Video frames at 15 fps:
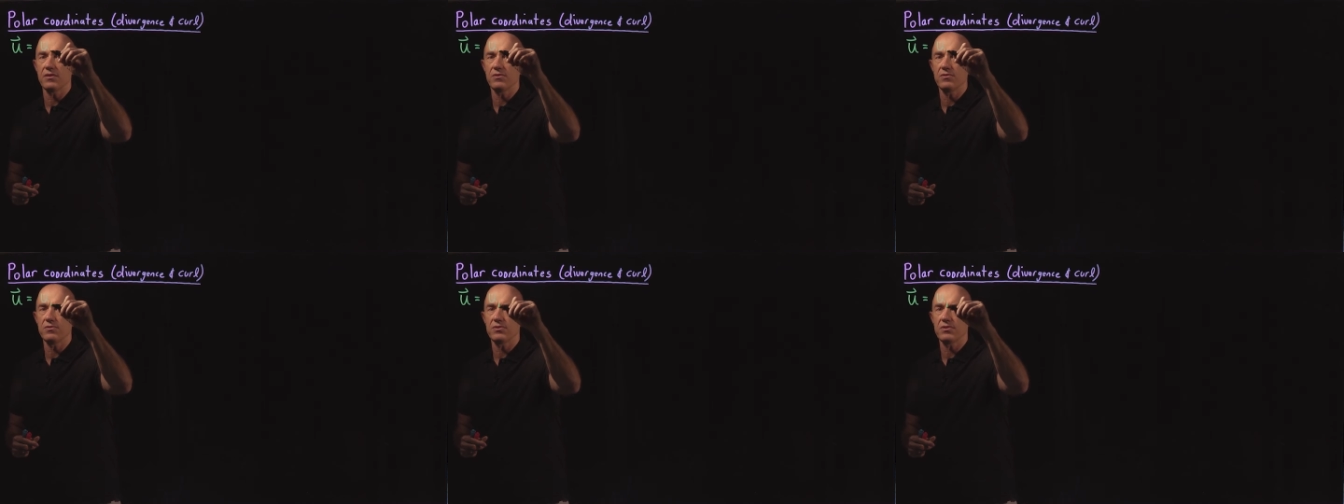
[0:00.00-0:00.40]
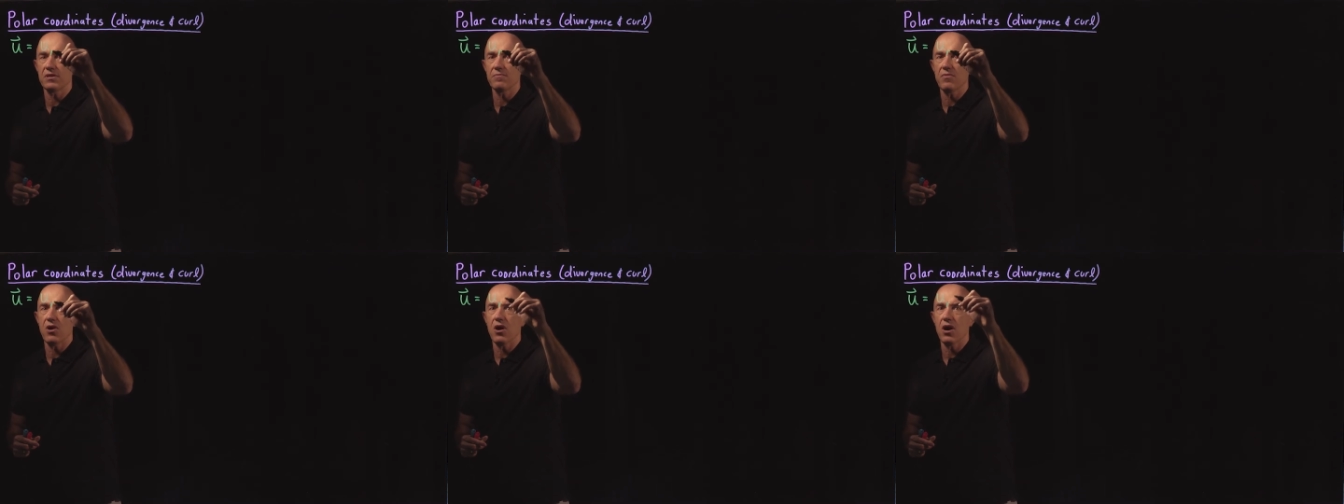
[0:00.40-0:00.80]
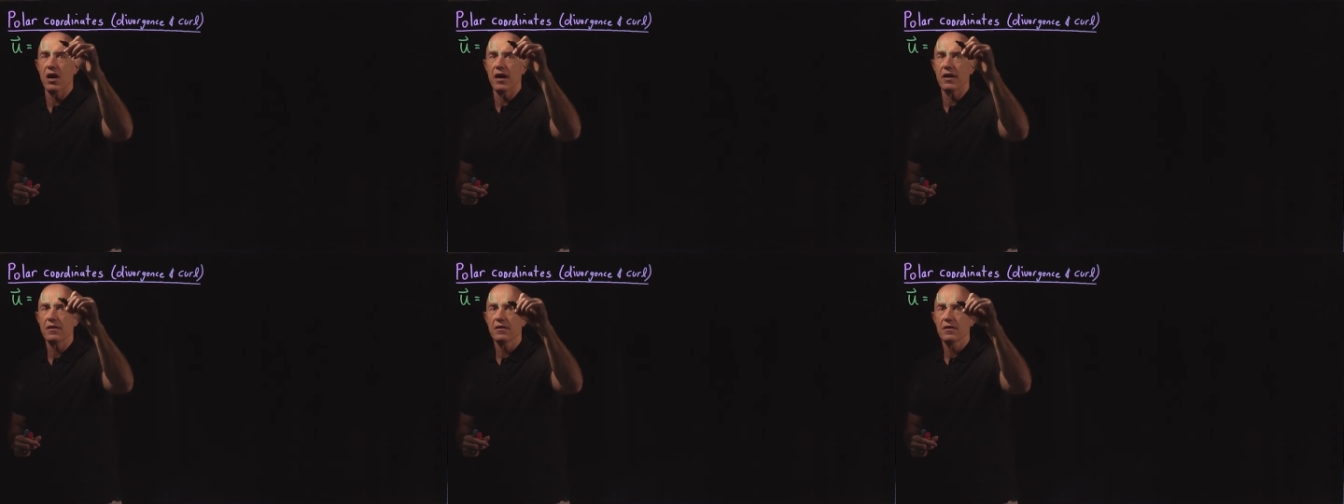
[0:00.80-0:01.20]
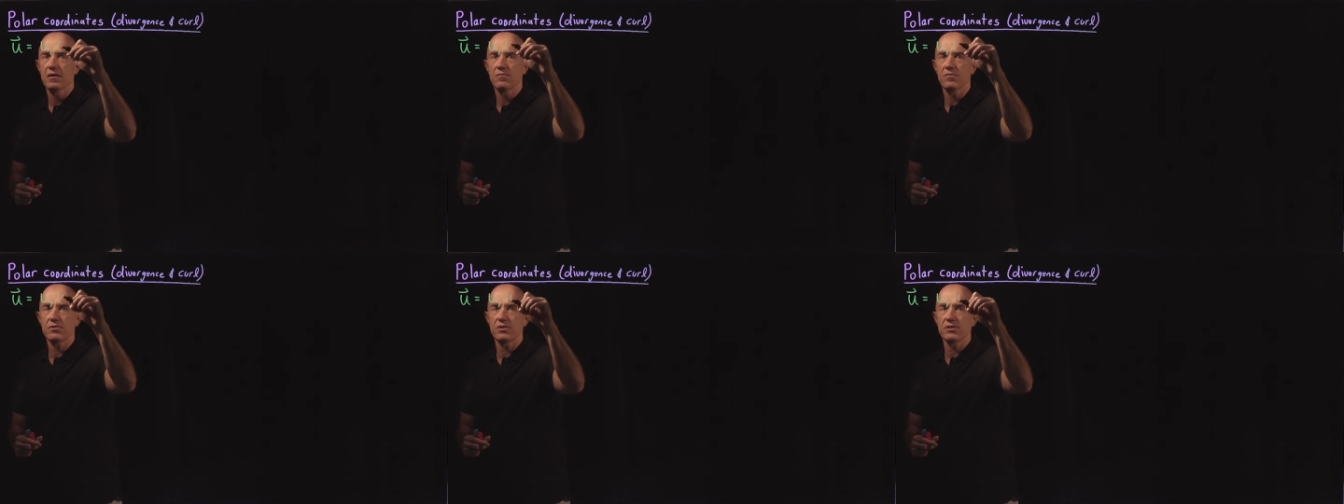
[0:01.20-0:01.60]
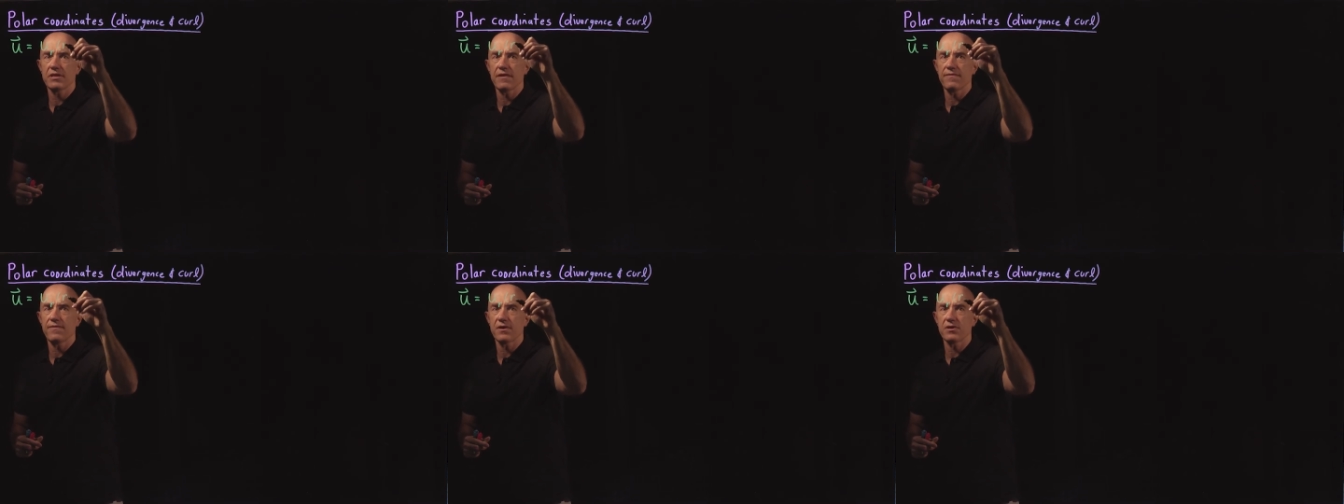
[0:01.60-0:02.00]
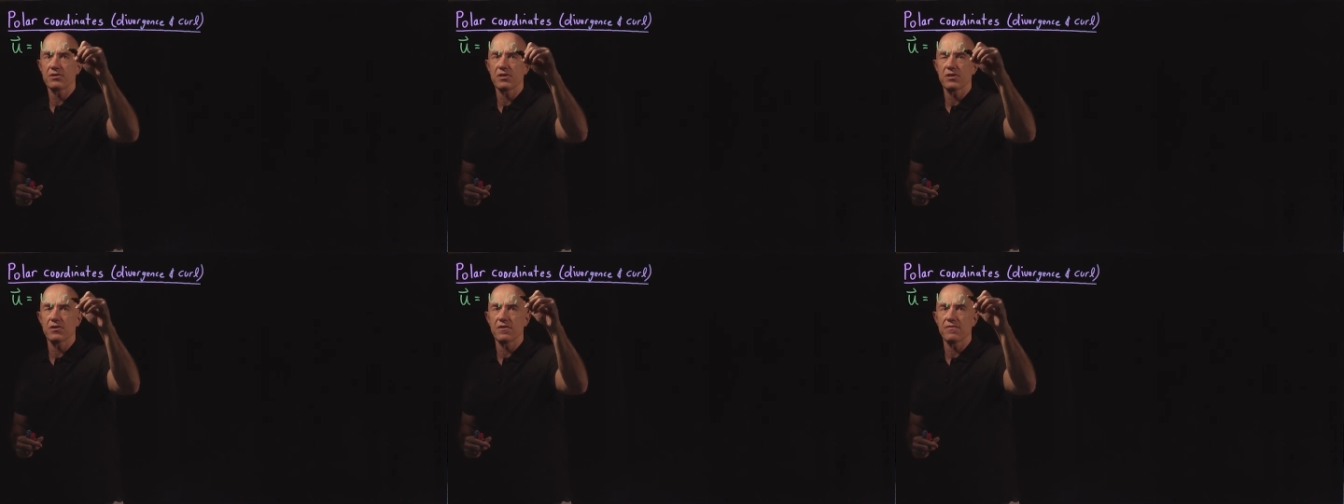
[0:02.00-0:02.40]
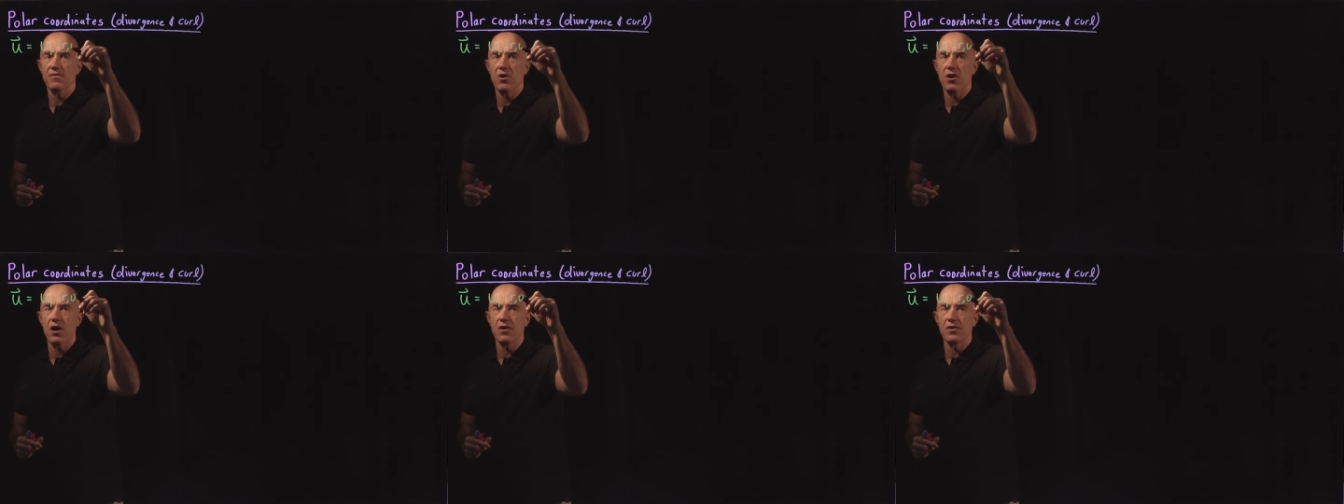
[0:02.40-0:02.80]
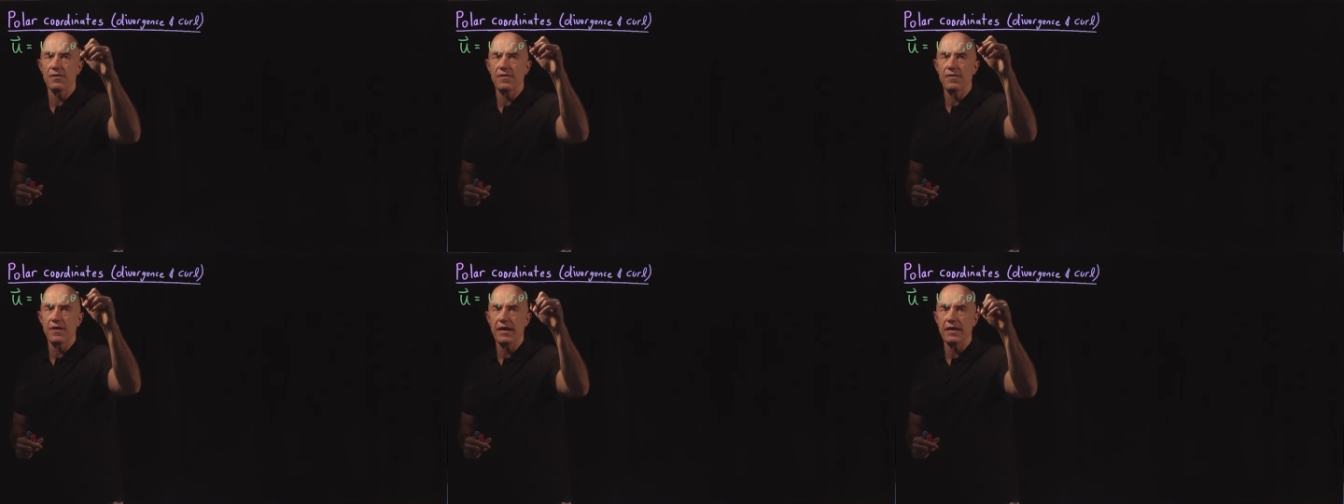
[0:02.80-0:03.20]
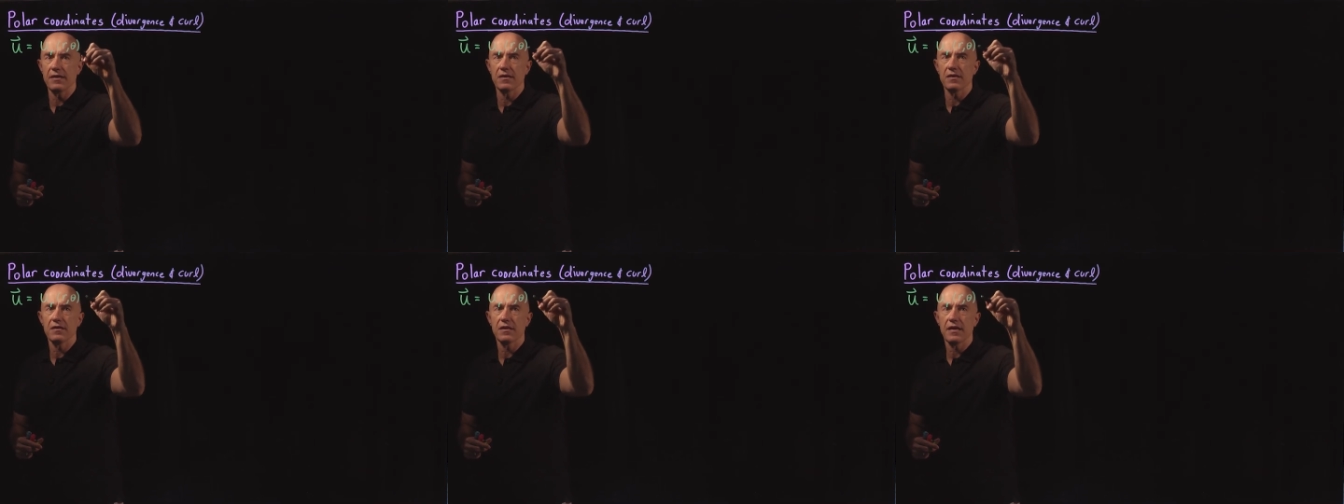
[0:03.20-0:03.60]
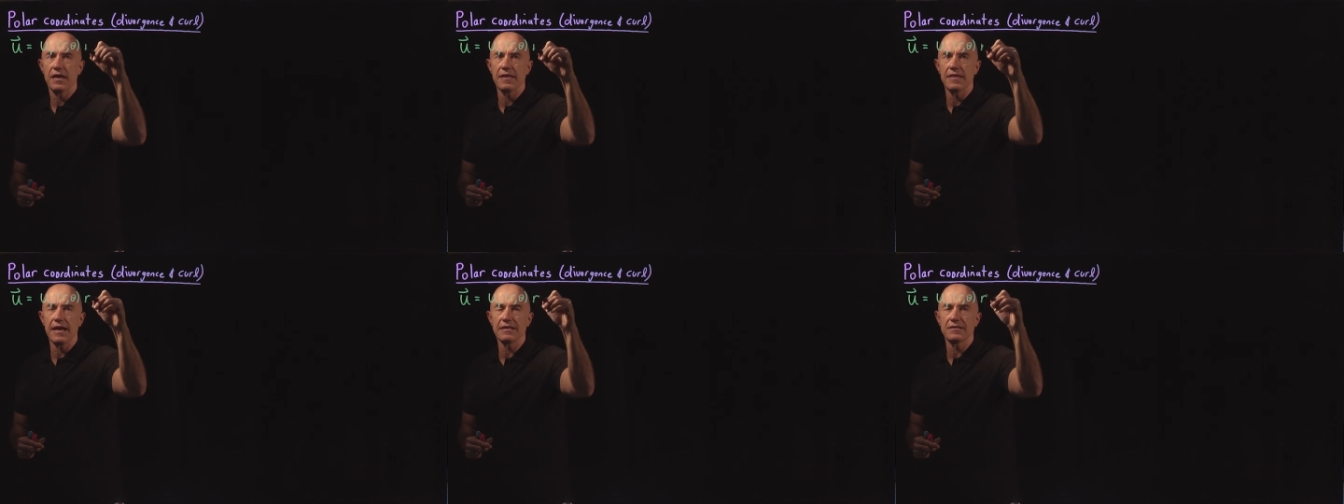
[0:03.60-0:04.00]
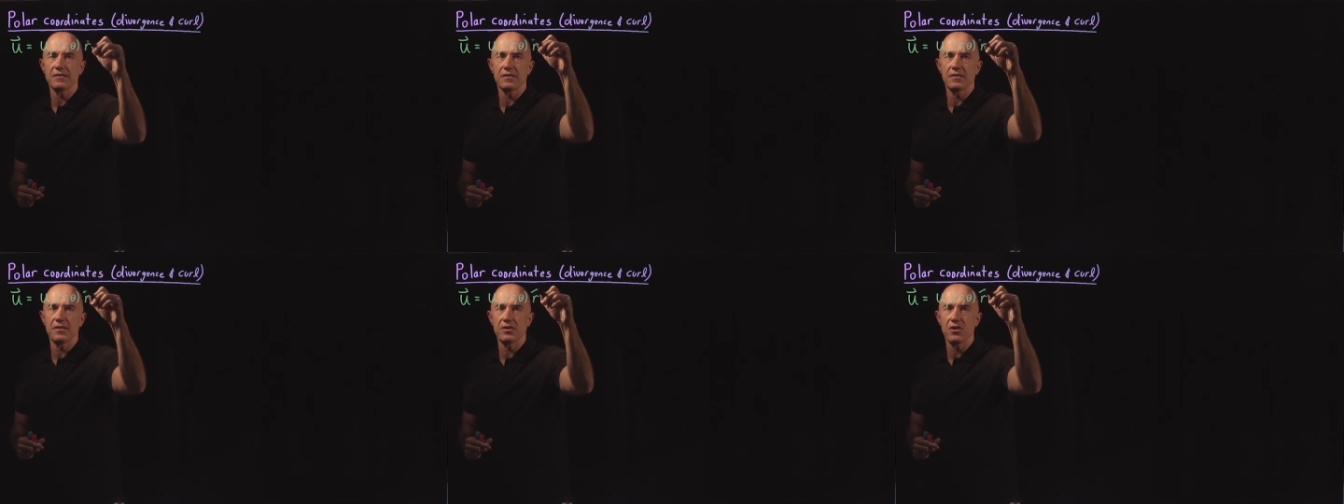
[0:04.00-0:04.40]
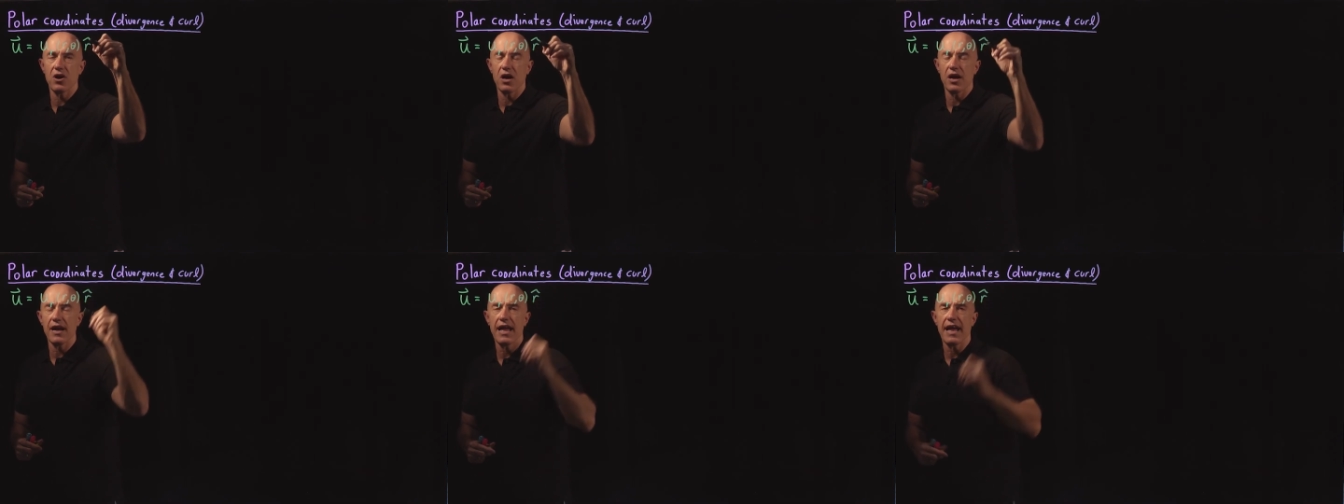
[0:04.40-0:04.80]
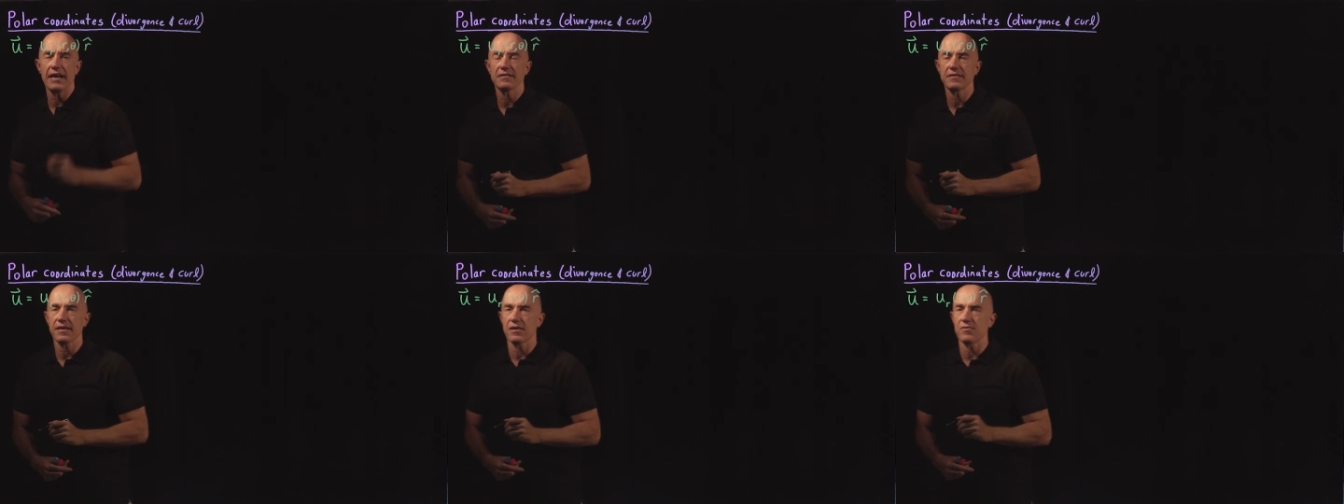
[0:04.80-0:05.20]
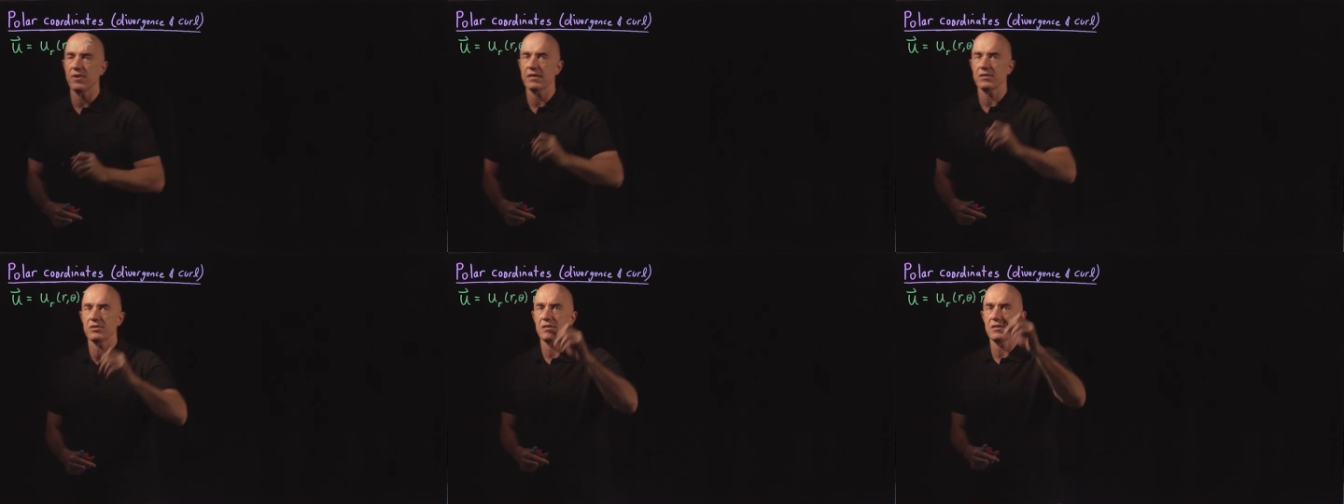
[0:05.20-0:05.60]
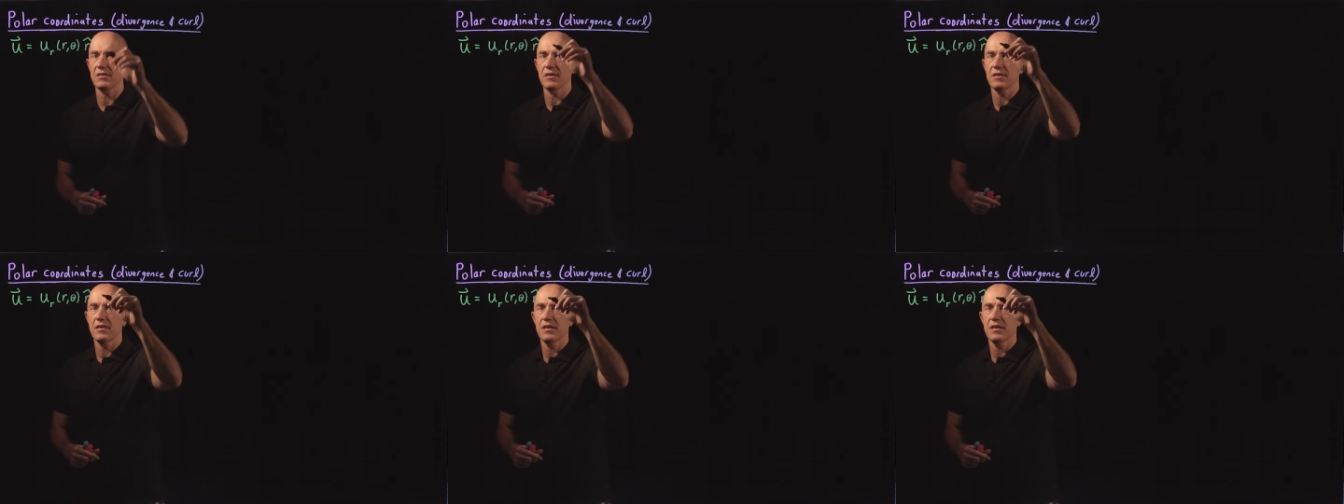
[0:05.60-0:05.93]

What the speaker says: u sub r, which is a function of r and theta, and that's in the r hat direction.